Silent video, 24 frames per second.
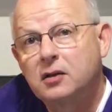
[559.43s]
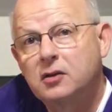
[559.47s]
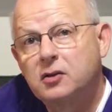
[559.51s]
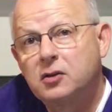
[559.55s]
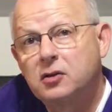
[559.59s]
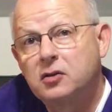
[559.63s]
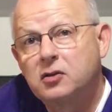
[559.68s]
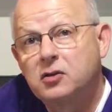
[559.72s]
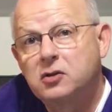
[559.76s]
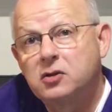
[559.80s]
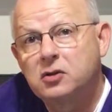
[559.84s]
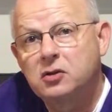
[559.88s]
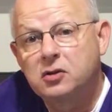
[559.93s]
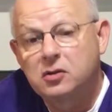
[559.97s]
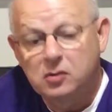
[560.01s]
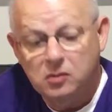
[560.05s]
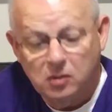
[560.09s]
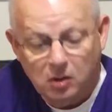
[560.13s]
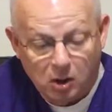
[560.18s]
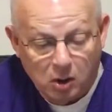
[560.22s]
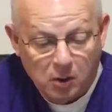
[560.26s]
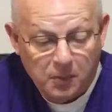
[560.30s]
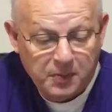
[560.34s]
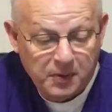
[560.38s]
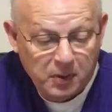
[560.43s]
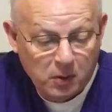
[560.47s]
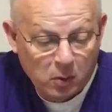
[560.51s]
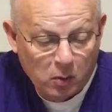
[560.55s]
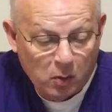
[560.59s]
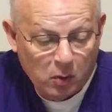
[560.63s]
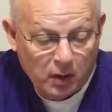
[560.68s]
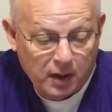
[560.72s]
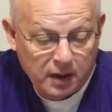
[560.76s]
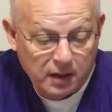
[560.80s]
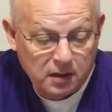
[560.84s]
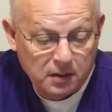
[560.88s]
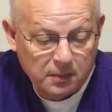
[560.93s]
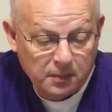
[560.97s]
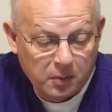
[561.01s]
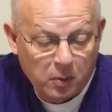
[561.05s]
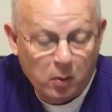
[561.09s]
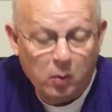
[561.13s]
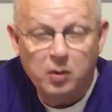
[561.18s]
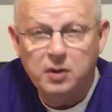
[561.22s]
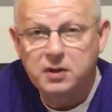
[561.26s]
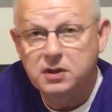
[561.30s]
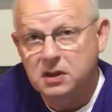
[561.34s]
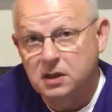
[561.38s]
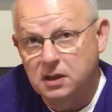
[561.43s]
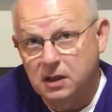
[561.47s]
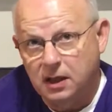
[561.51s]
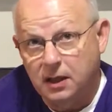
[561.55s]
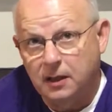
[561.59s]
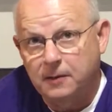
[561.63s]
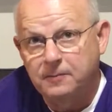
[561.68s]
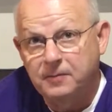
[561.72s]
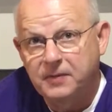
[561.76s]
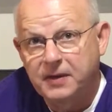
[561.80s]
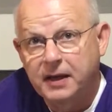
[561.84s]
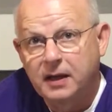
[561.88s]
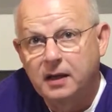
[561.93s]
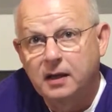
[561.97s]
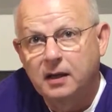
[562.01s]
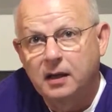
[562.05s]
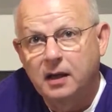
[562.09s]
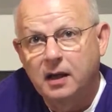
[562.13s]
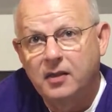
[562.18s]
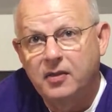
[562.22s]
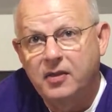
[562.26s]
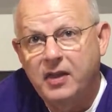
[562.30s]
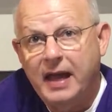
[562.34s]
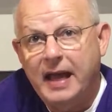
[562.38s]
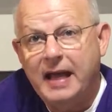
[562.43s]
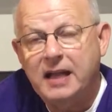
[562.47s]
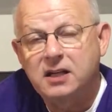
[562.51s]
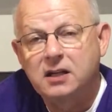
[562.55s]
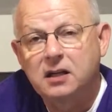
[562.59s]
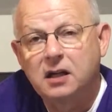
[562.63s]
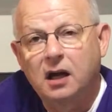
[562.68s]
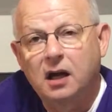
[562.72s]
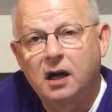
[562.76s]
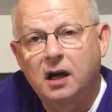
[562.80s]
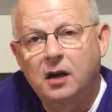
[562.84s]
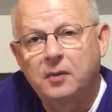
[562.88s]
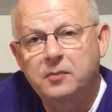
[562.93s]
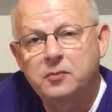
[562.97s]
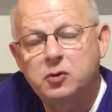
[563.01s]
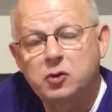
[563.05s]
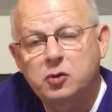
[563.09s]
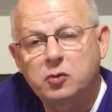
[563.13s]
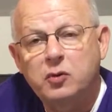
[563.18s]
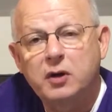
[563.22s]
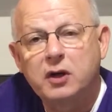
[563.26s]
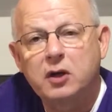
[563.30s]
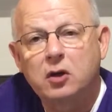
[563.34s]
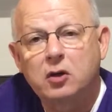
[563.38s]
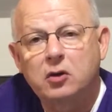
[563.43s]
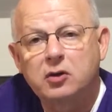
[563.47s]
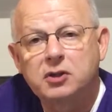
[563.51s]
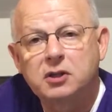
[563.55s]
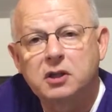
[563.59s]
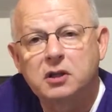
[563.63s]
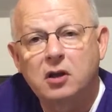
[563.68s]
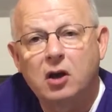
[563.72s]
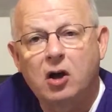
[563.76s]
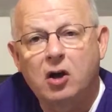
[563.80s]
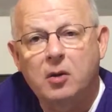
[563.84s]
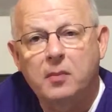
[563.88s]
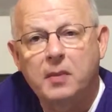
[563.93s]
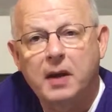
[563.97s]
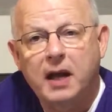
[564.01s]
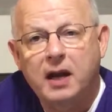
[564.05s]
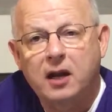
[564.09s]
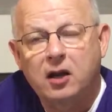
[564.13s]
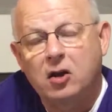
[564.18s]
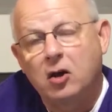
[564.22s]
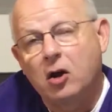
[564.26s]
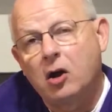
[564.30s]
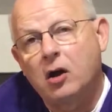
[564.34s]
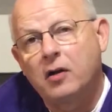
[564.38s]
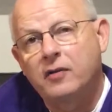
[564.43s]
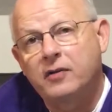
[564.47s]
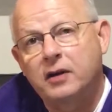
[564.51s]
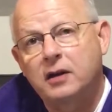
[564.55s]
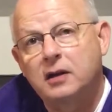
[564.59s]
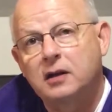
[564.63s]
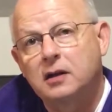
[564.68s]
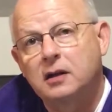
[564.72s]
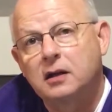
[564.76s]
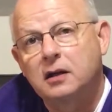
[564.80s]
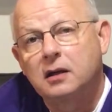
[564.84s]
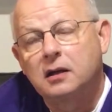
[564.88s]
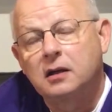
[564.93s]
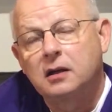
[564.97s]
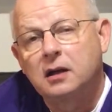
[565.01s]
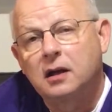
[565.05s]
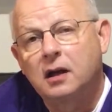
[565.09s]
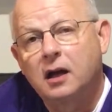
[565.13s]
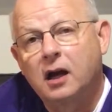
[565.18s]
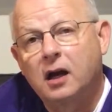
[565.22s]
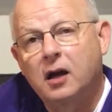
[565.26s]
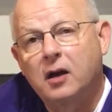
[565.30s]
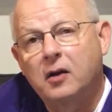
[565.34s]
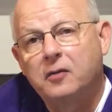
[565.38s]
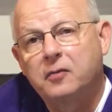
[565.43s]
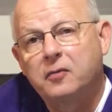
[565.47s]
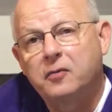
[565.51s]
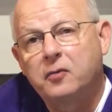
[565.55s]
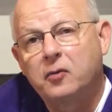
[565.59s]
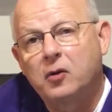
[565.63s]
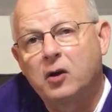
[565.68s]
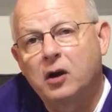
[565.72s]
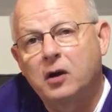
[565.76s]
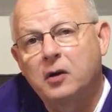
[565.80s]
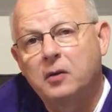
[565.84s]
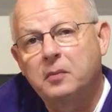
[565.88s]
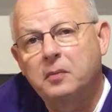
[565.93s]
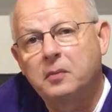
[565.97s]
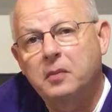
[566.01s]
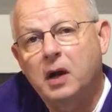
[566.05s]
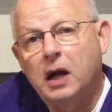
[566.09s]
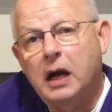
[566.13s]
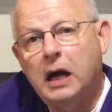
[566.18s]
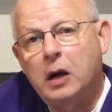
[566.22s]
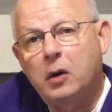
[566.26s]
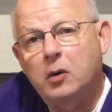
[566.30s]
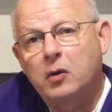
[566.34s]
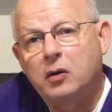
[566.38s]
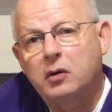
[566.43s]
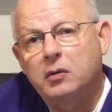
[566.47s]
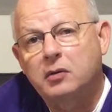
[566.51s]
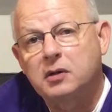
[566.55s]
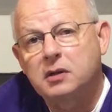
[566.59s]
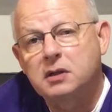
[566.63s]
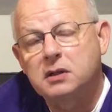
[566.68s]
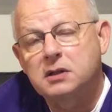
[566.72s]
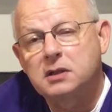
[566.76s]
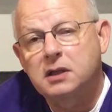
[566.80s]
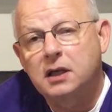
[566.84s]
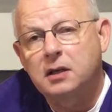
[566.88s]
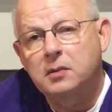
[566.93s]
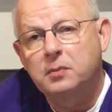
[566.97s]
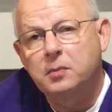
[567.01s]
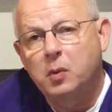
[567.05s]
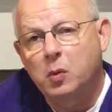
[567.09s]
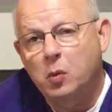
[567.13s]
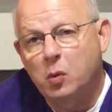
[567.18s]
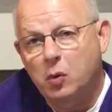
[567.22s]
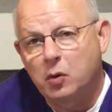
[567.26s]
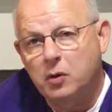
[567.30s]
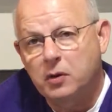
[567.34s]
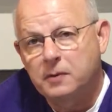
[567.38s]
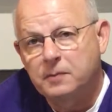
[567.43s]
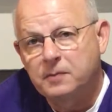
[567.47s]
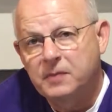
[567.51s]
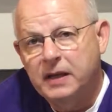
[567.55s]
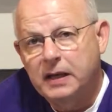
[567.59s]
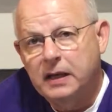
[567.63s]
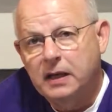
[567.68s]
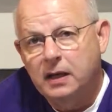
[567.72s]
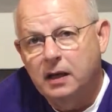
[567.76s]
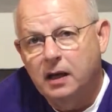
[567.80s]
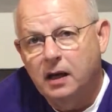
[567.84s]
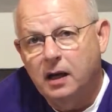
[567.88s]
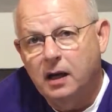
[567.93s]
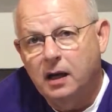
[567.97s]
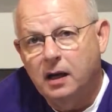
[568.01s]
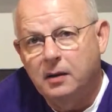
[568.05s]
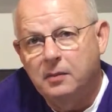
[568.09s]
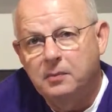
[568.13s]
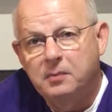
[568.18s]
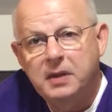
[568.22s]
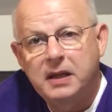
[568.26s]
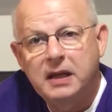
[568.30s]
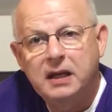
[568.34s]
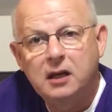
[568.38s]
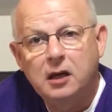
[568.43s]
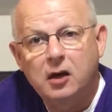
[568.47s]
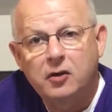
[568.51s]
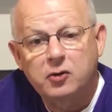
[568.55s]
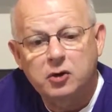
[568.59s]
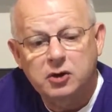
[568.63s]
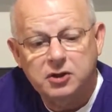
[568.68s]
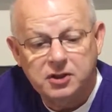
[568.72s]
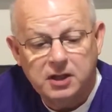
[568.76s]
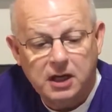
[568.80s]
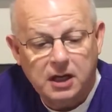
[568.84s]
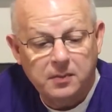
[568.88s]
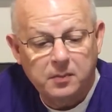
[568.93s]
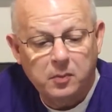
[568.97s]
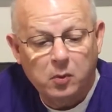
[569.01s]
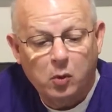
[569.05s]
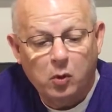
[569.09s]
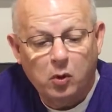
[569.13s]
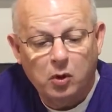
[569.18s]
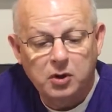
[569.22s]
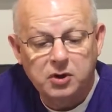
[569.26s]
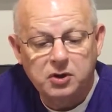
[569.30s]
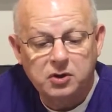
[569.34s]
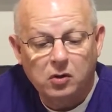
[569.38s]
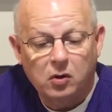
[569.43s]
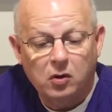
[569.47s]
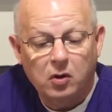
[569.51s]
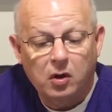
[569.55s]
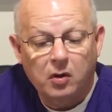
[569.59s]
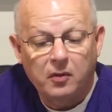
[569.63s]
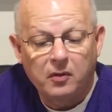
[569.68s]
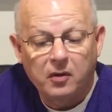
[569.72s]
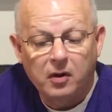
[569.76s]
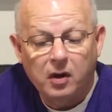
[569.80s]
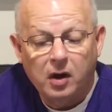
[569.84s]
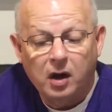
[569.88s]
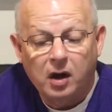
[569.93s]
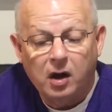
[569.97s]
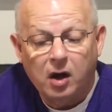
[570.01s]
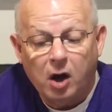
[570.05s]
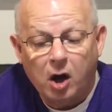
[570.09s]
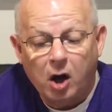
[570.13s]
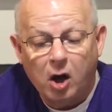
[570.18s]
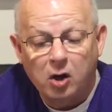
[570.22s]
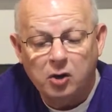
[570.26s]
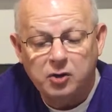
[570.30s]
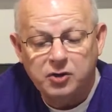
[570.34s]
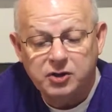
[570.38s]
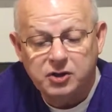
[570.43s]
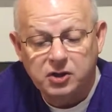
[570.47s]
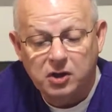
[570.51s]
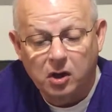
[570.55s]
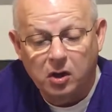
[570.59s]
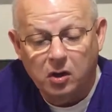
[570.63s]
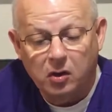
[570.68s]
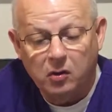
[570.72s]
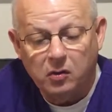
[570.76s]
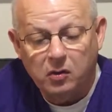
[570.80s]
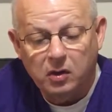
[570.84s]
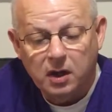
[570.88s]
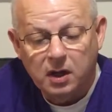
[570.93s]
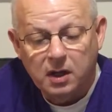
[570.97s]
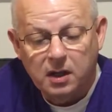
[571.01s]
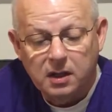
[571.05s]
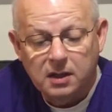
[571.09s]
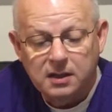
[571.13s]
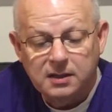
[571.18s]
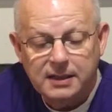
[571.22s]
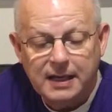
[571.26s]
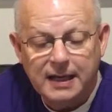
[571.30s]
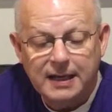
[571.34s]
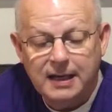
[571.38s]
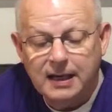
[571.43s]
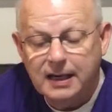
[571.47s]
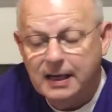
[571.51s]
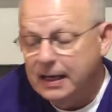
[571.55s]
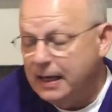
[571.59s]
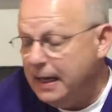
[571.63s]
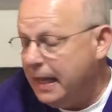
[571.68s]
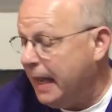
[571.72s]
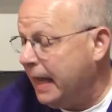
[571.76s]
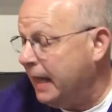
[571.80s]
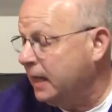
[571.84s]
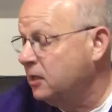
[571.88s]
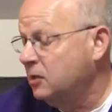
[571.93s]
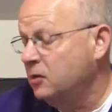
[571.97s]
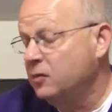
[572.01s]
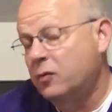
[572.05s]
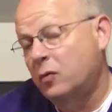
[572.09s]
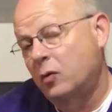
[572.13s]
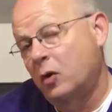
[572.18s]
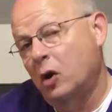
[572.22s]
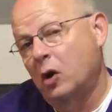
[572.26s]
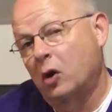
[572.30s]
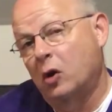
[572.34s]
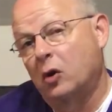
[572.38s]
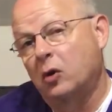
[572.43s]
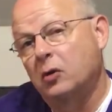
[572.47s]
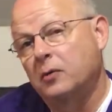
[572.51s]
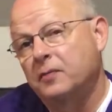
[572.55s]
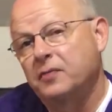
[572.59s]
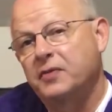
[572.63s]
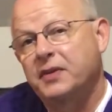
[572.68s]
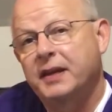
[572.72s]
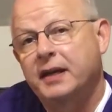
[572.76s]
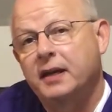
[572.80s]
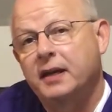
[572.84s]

due to opioid poisoning, that triggers an automatic audit from our state board. Many other state boards are also taking an active role